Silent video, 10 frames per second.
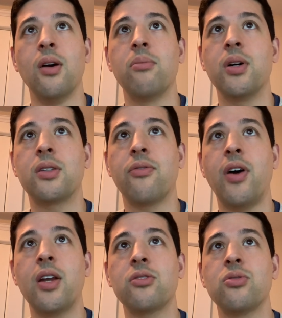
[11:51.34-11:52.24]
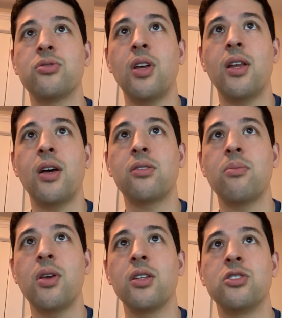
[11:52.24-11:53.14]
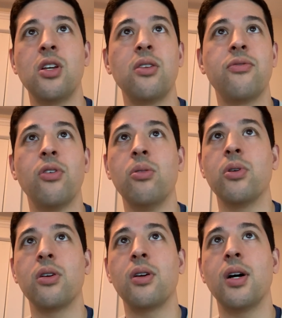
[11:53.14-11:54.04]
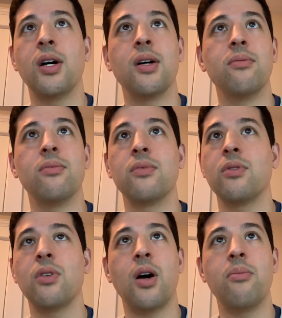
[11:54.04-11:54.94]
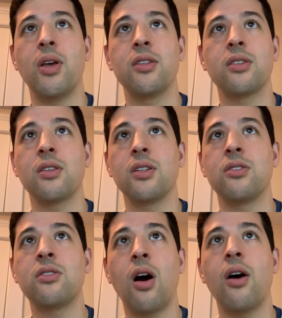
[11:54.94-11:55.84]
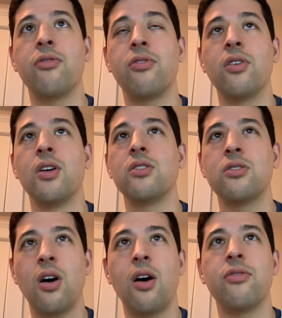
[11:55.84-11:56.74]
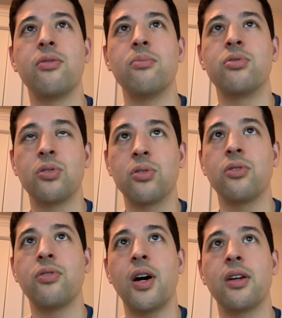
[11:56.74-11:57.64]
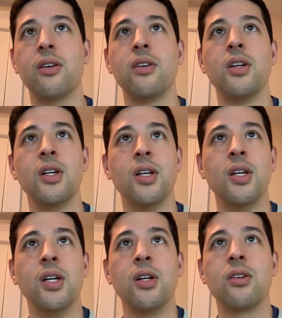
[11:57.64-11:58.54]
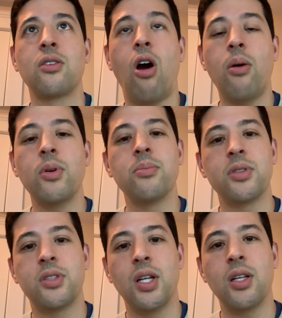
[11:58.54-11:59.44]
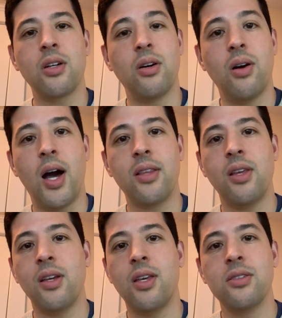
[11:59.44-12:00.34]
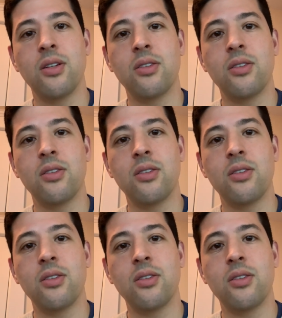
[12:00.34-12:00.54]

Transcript: but the fighters who stand out to me, Gene Fullmer, amazingly tough, brutal fighter. Carmen Basilio, I think he's